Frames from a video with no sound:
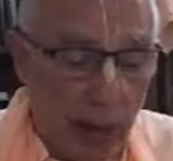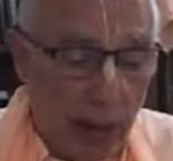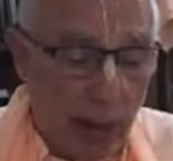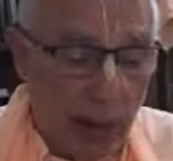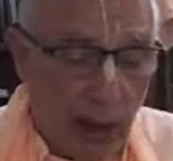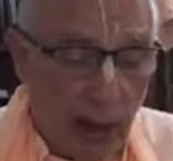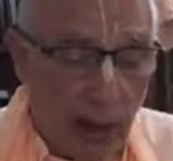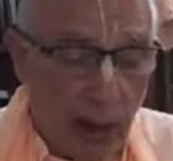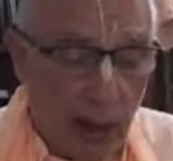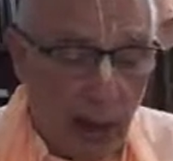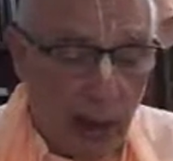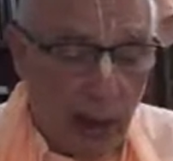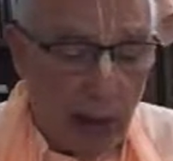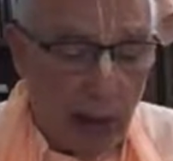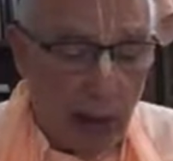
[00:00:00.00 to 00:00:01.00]

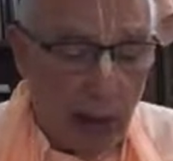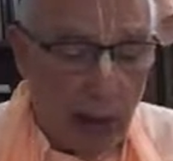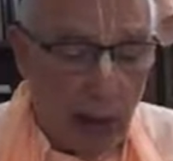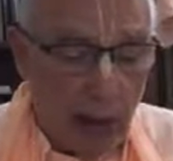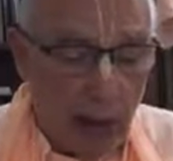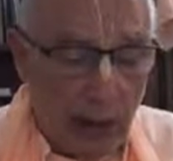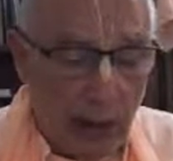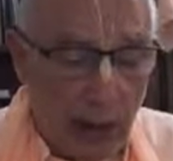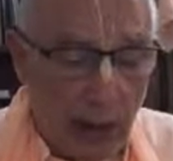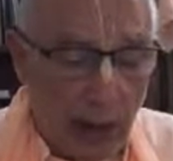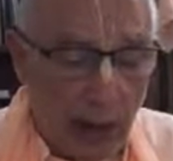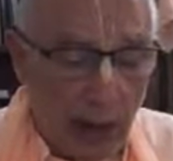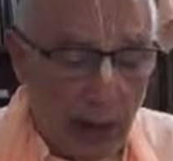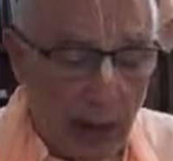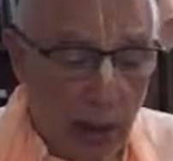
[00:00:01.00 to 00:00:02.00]
nechanti
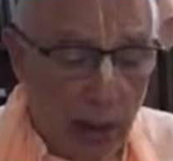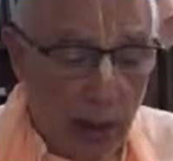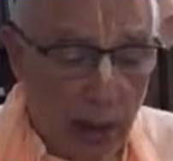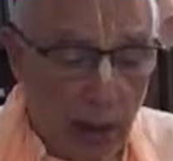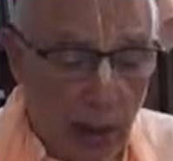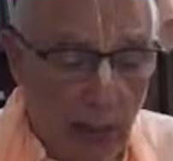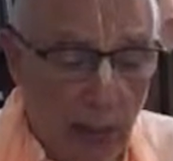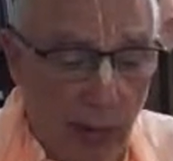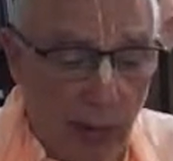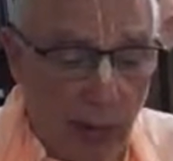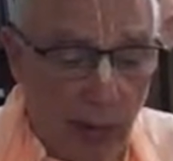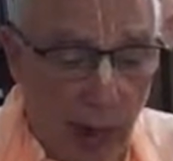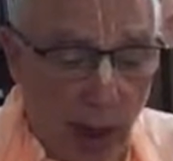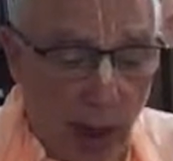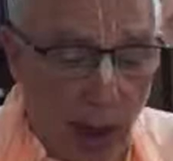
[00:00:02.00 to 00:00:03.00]

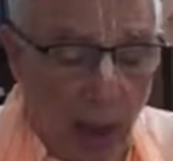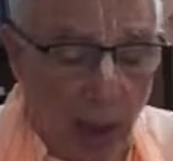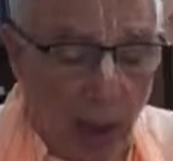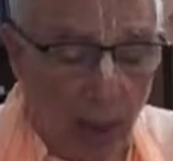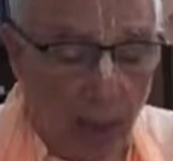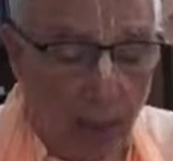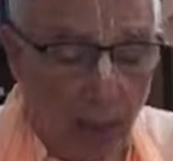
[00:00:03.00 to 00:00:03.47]
sevaya